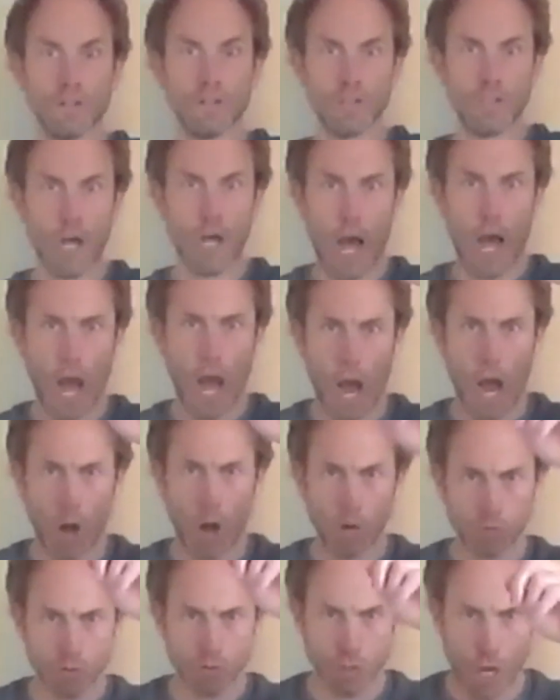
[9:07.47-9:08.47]

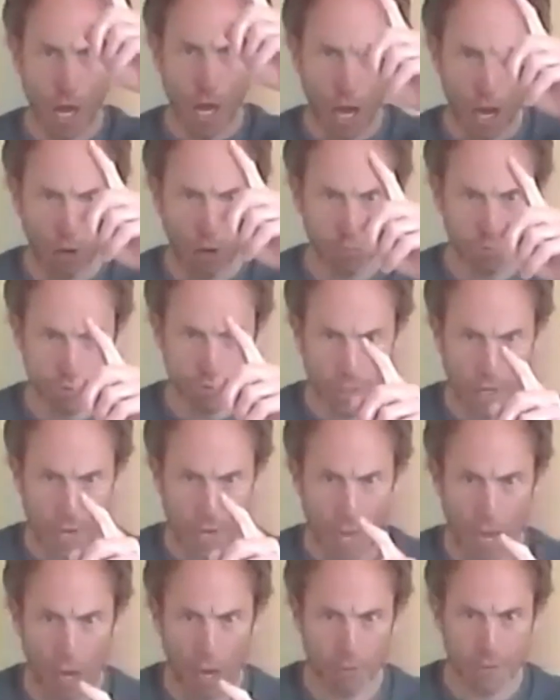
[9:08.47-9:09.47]
Down, down,
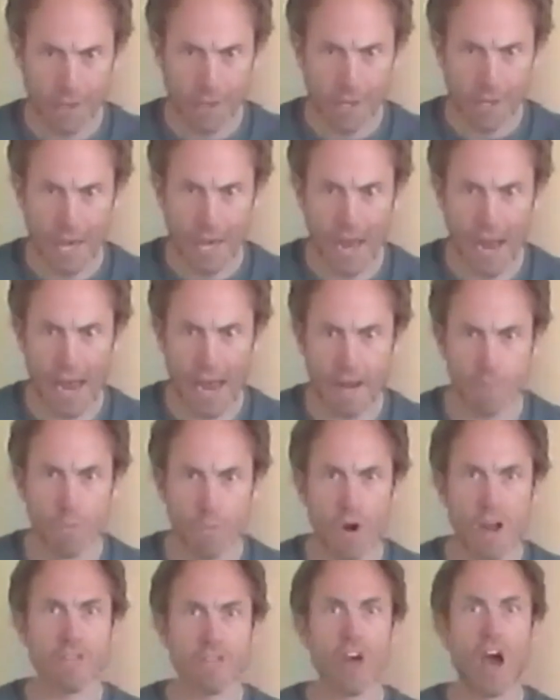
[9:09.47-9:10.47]
down he came
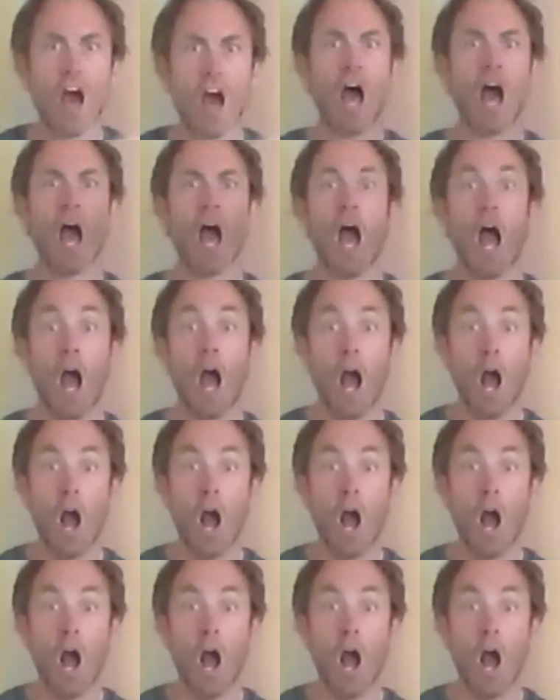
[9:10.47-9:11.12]
with a...